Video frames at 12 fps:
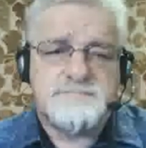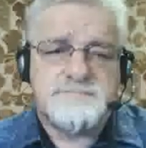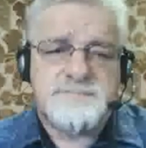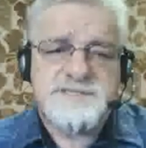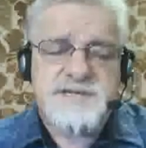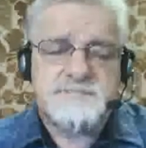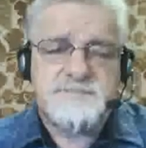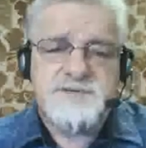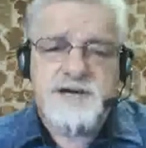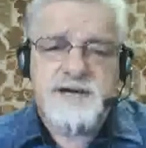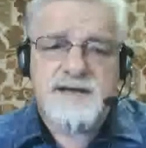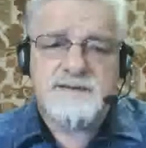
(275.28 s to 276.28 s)

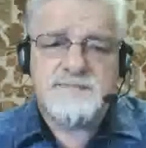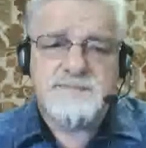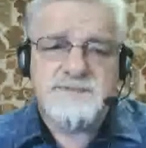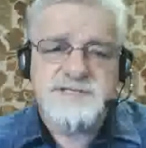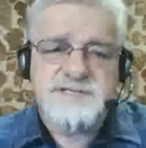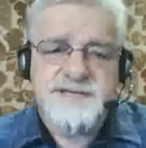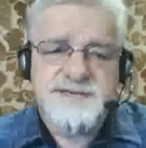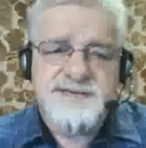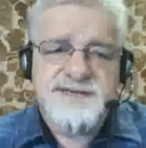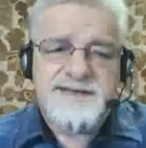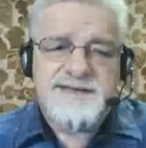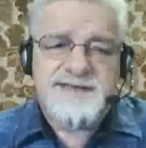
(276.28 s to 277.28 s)
sometimes
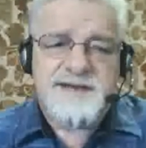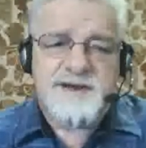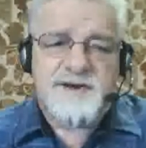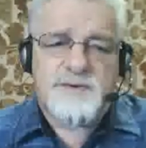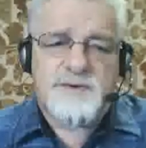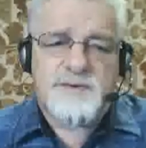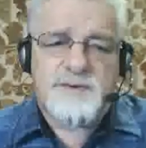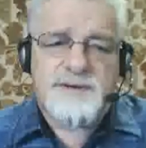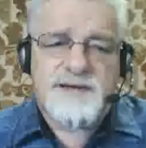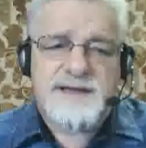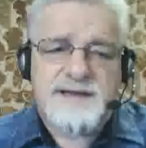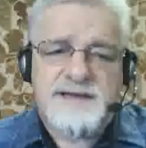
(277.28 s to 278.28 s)
you know,
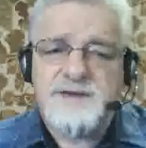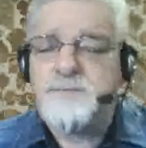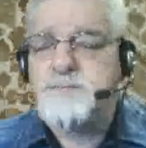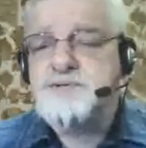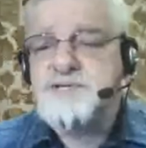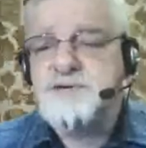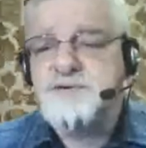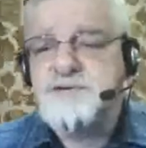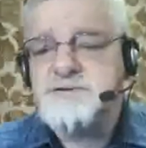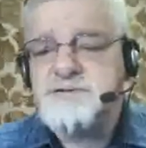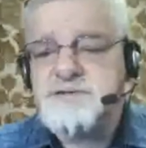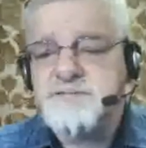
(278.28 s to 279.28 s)
a little personal
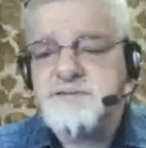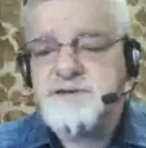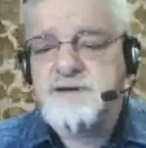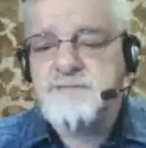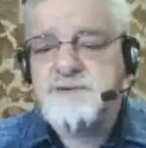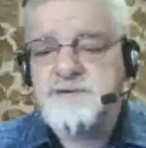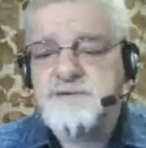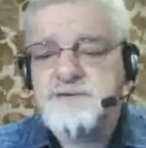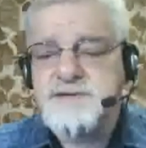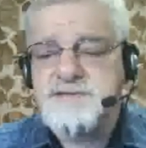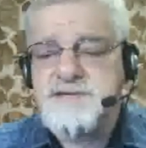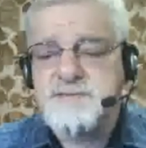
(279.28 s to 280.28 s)
use of computer
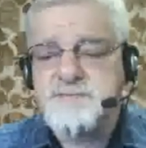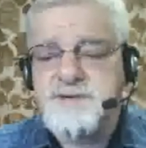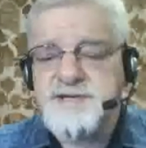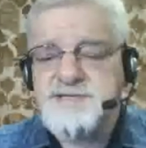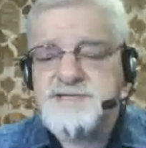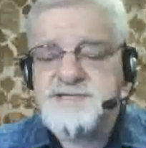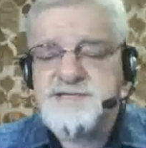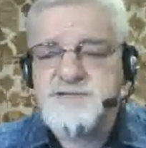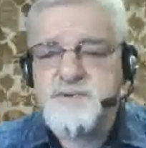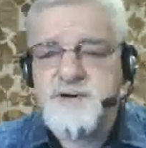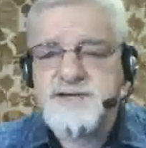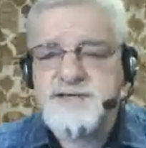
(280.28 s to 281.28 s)
in some places is
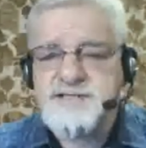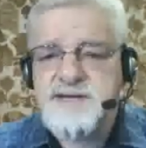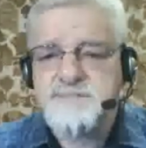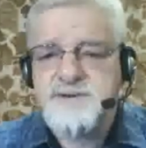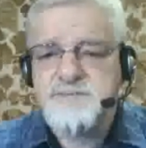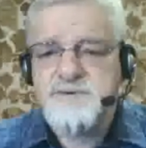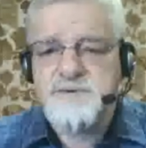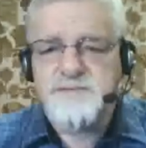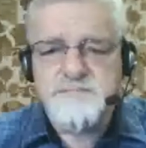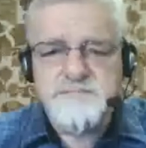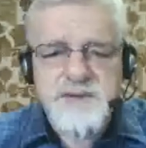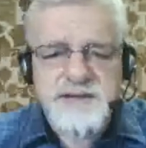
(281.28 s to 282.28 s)
quite acceptable.
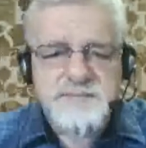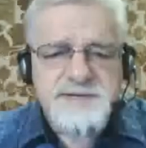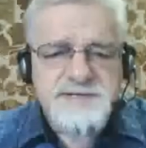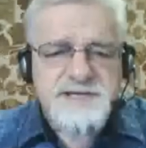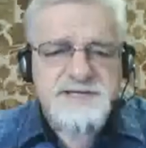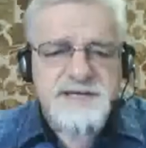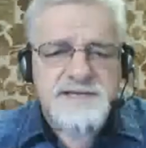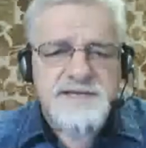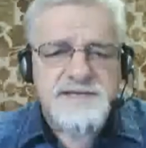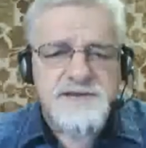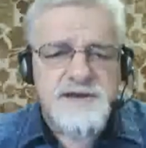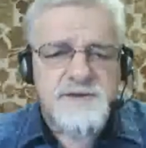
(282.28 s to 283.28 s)
Maybe
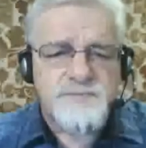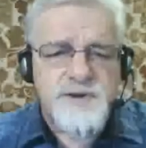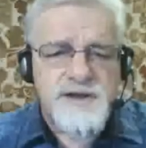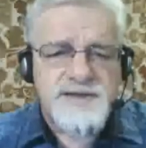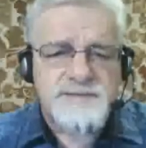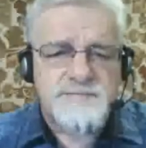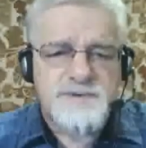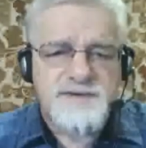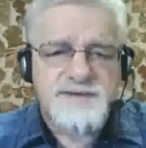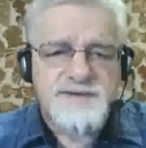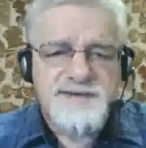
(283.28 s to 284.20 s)
technically not right, but